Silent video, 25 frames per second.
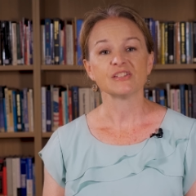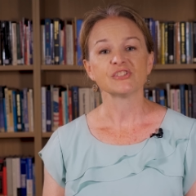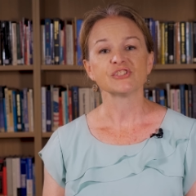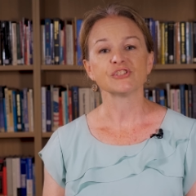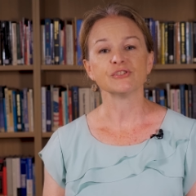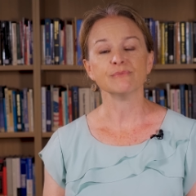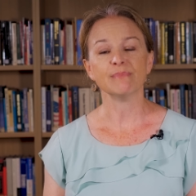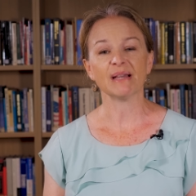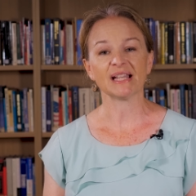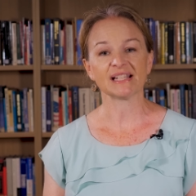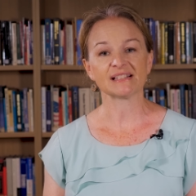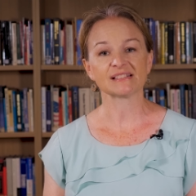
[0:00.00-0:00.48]

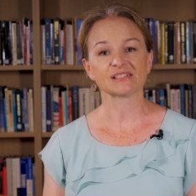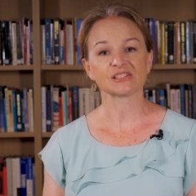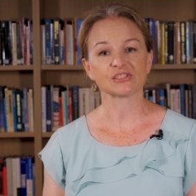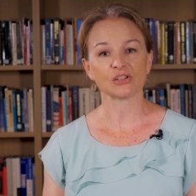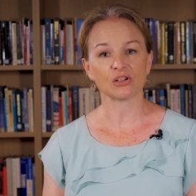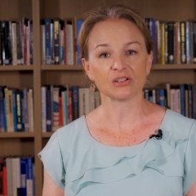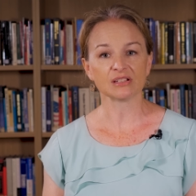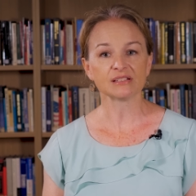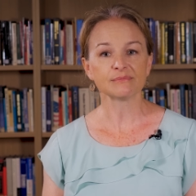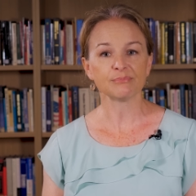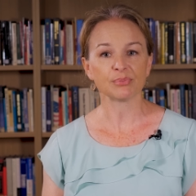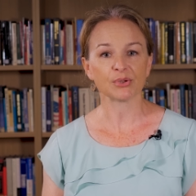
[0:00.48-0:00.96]
To make
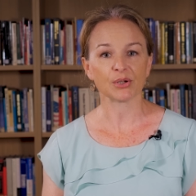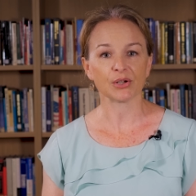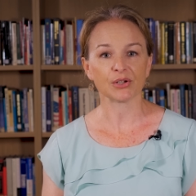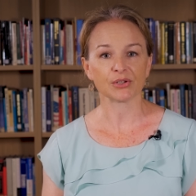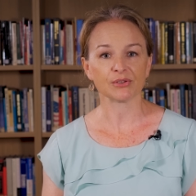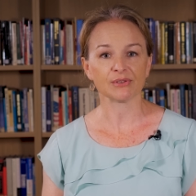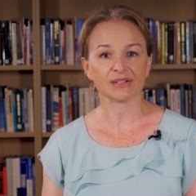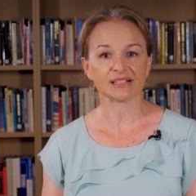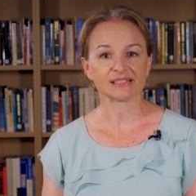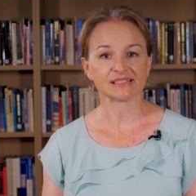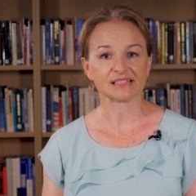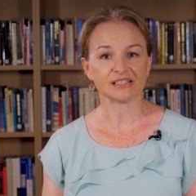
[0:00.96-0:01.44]
solid
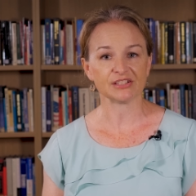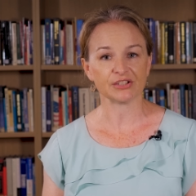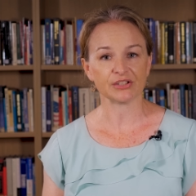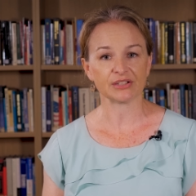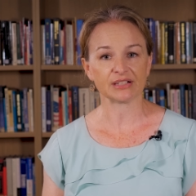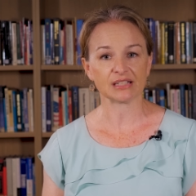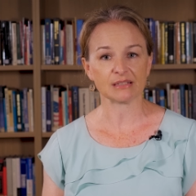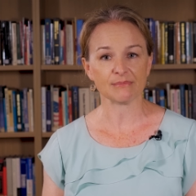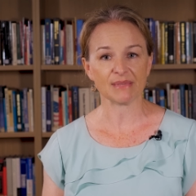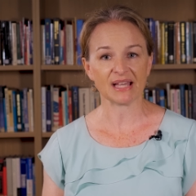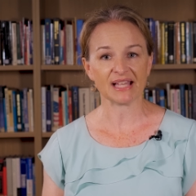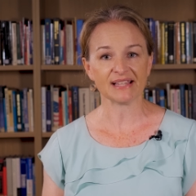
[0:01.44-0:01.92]
progress in
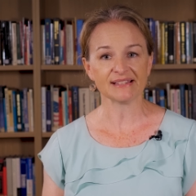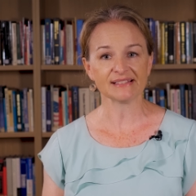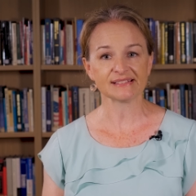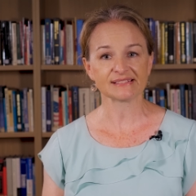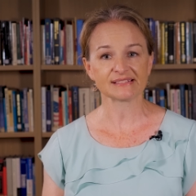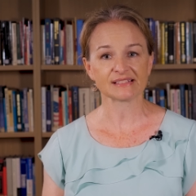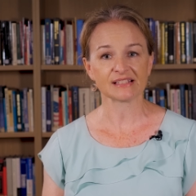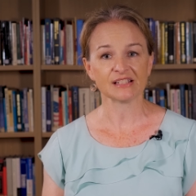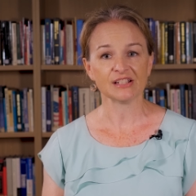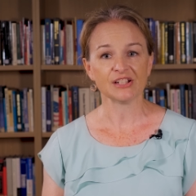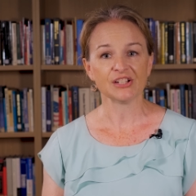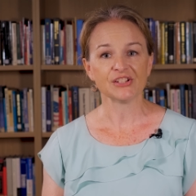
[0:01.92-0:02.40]
early
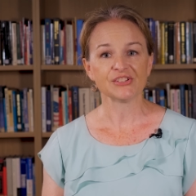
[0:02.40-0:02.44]
maths,